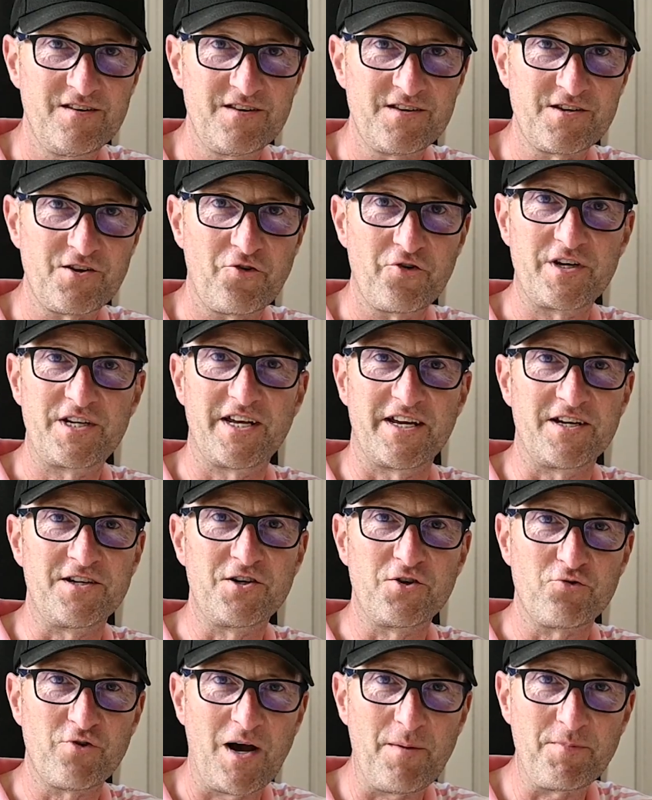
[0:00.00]
Sorry to
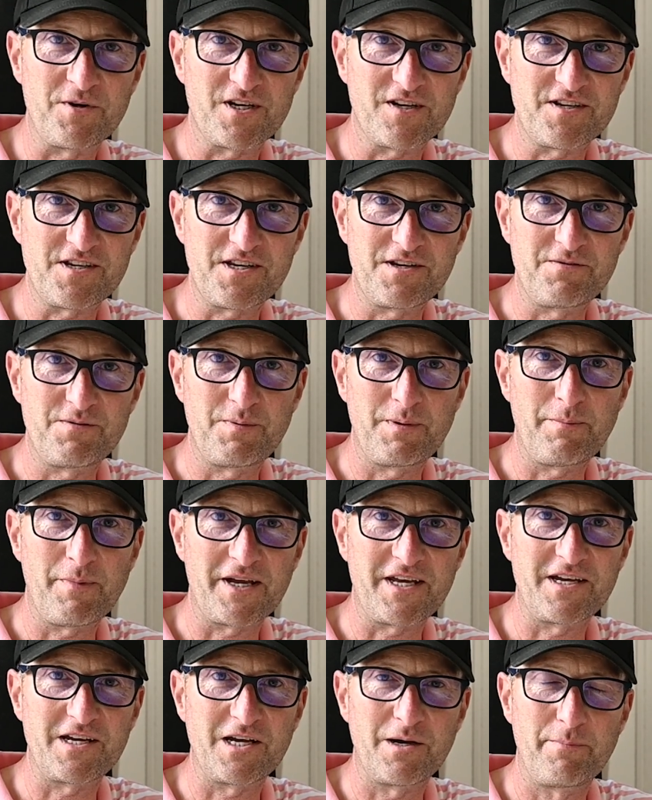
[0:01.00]
interrupt. I seem to be
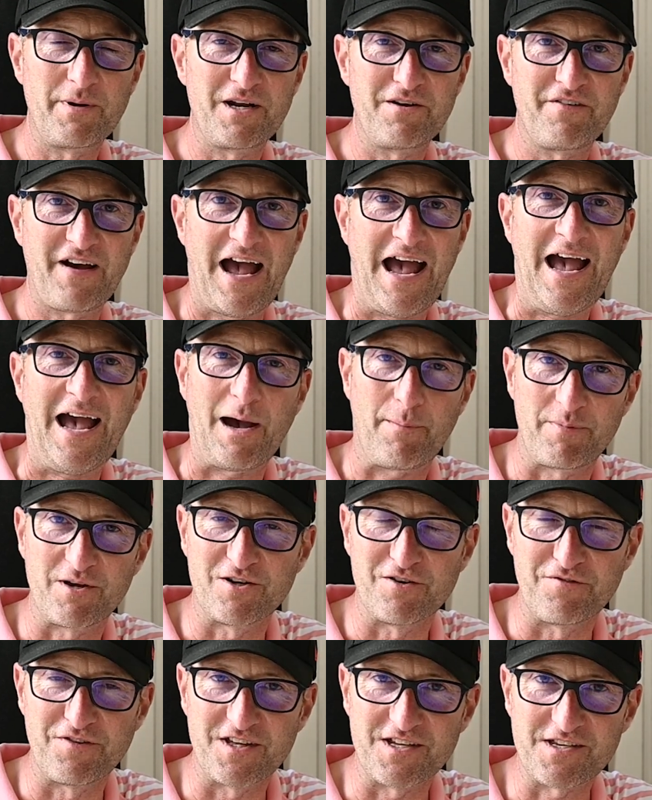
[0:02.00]
making a bit of a habit
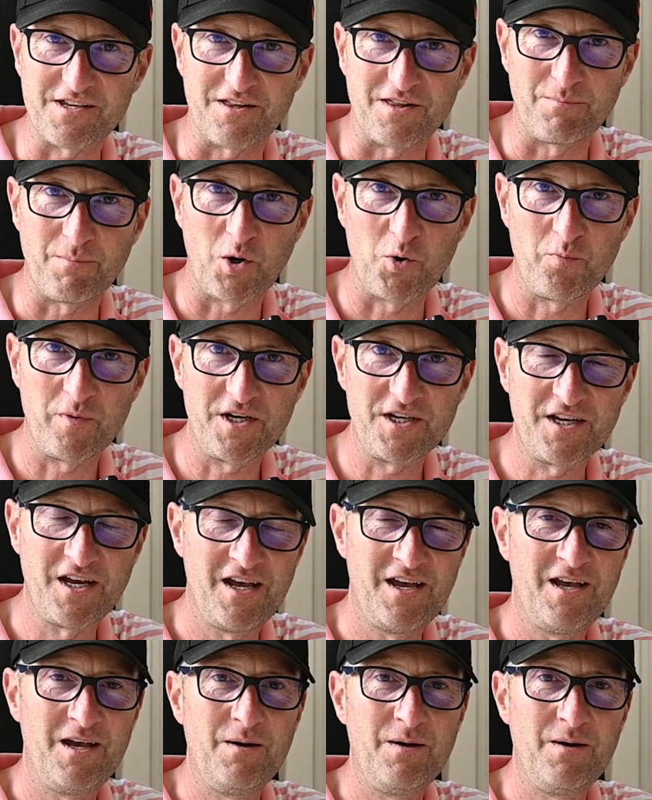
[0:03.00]
of this at the moment,